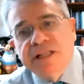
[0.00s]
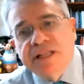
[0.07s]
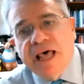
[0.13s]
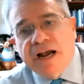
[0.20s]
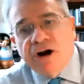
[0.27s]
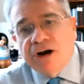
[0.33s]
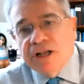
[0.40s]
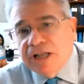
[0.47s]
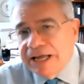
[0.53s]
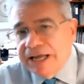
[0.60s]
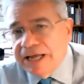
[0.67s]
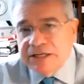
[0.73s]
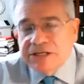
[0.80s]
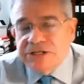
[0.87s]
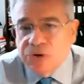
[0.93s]
that are
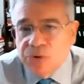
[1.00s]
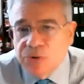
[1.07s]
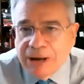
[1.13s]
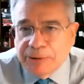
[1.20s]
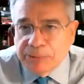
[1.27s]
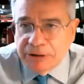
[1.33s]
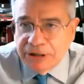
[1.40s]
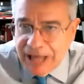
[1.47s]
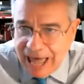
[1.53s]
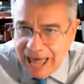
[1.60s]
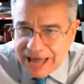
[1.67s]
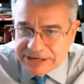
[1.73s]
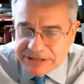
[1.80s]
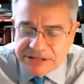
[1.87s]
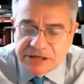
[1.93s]
likely to
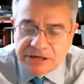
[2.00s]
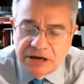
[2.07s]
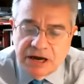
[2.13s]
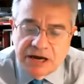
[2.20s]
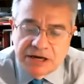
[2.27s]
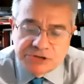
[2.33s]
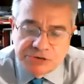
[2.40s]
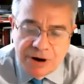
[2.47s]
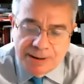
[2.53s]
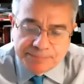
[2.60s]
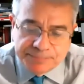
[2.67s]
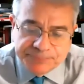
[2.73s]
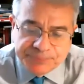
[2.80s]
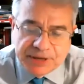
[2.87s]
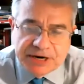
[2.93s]
outlast uh, Trump.
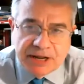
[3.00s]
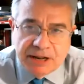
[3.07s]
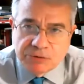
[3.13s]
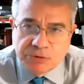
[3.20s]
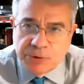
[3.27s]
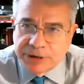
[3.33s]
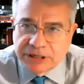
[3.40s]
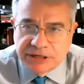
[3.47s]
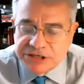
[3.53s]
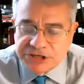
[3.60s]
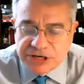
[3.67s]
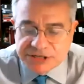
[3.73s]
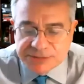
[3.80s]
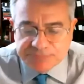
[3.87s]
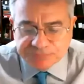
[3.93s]
And I'll quickly
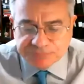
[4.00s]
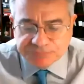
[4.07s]
just